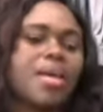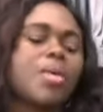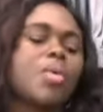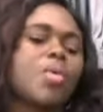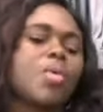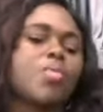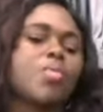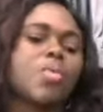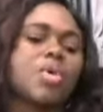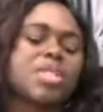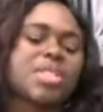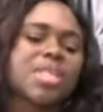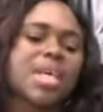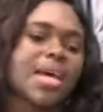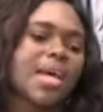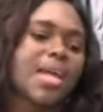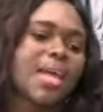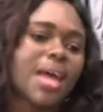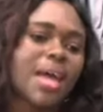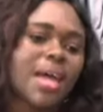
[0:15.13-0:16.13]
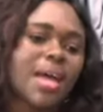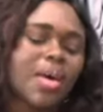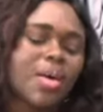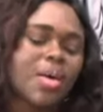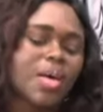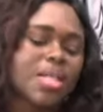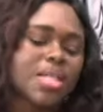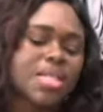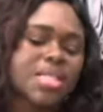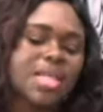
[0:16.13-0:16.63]
or butaya
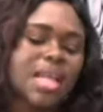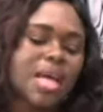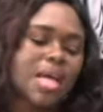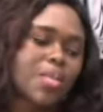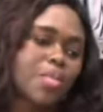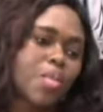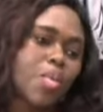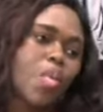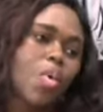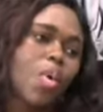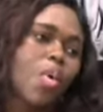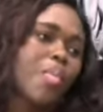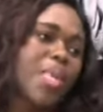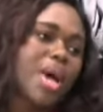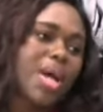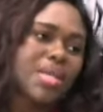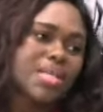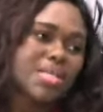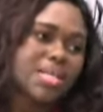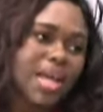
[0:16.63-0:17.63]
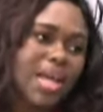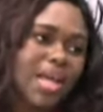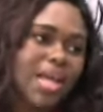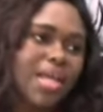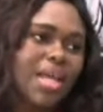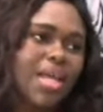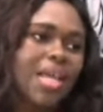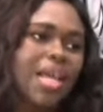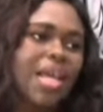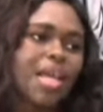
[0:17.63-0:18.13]
until I walk banks I
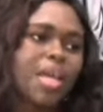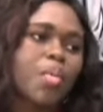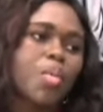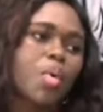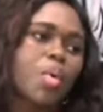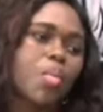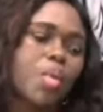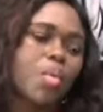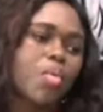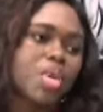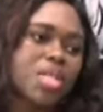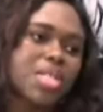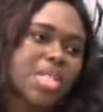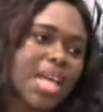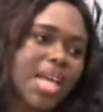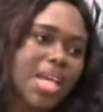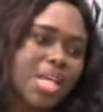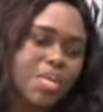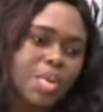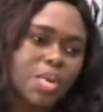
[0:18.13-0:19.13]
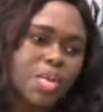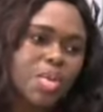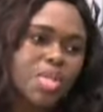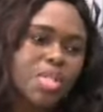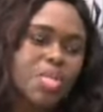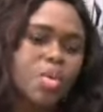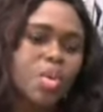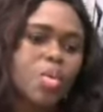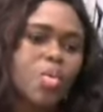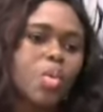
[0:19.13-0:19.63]
am more mobile tiny
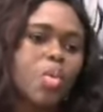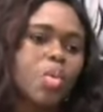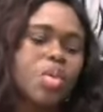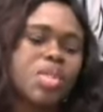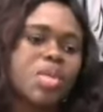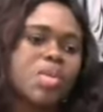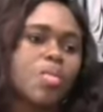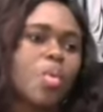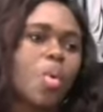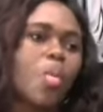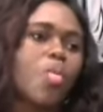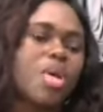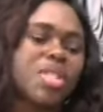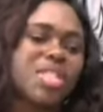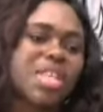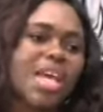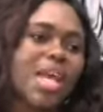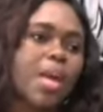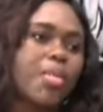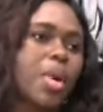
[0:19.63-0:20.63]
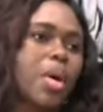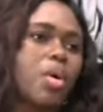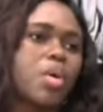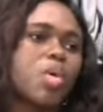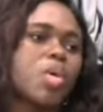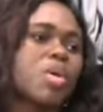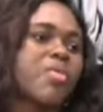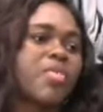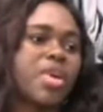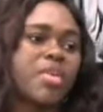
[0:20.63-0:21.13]
because over time I
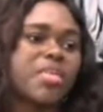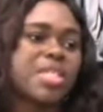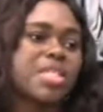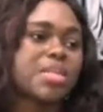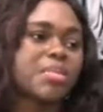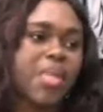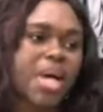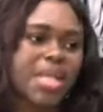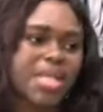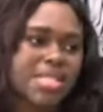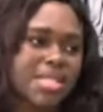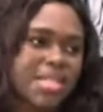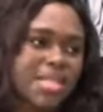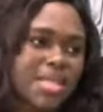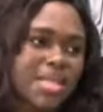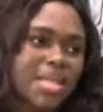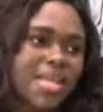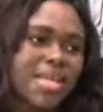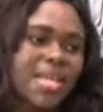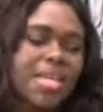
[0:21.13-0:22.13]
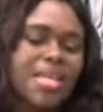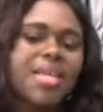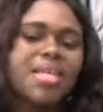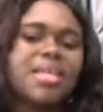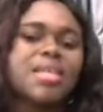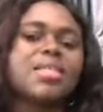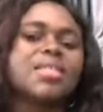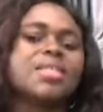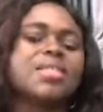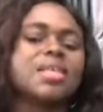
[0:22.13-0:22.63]
looking very smart
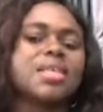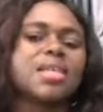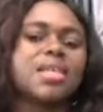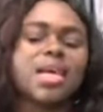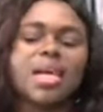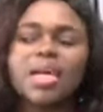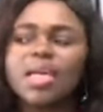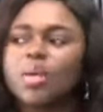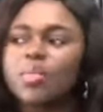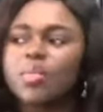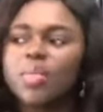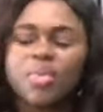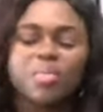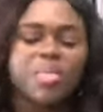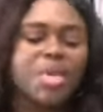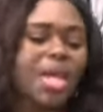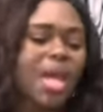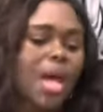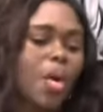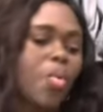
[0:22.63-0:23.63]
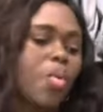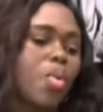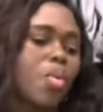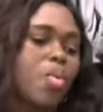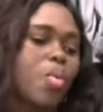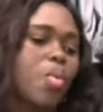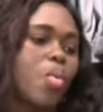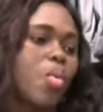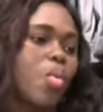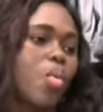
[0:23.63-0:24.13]
until a baby a
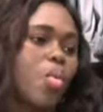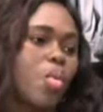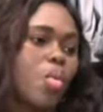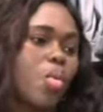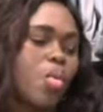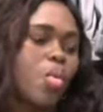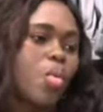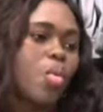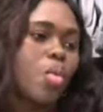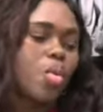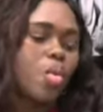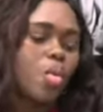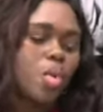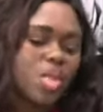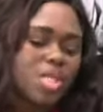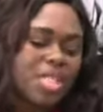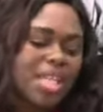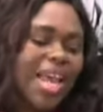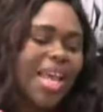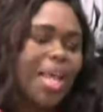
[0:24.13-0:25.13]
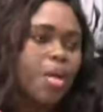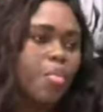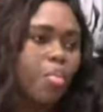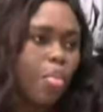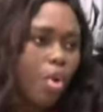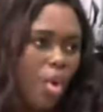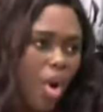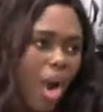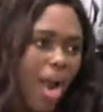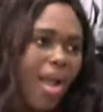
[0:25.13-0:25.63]
o o tie
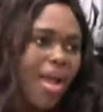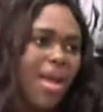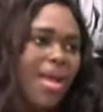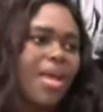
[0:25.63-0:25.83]
boa.